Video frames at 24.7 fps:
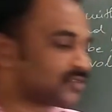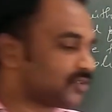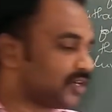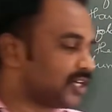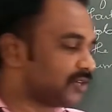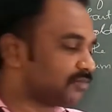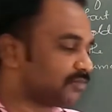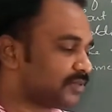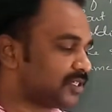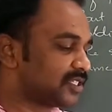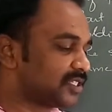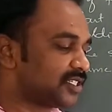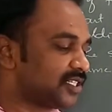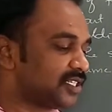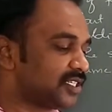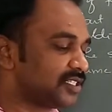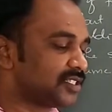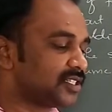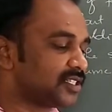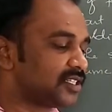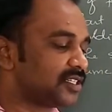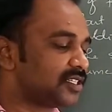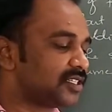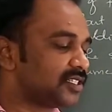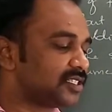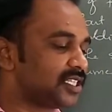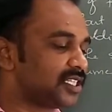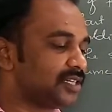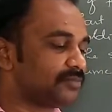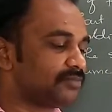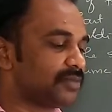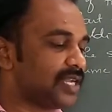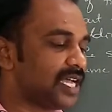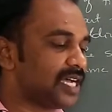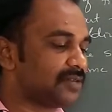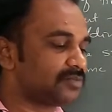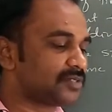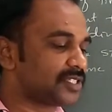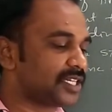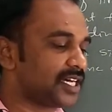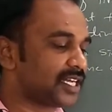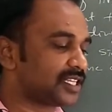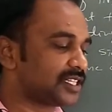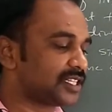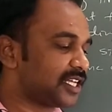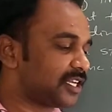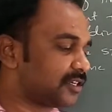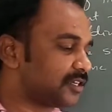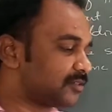square pieces, the flaps
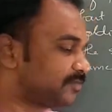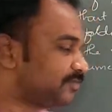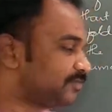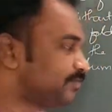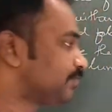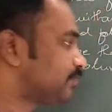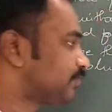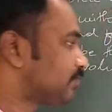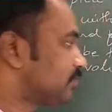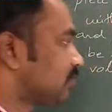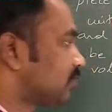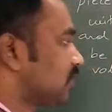are there.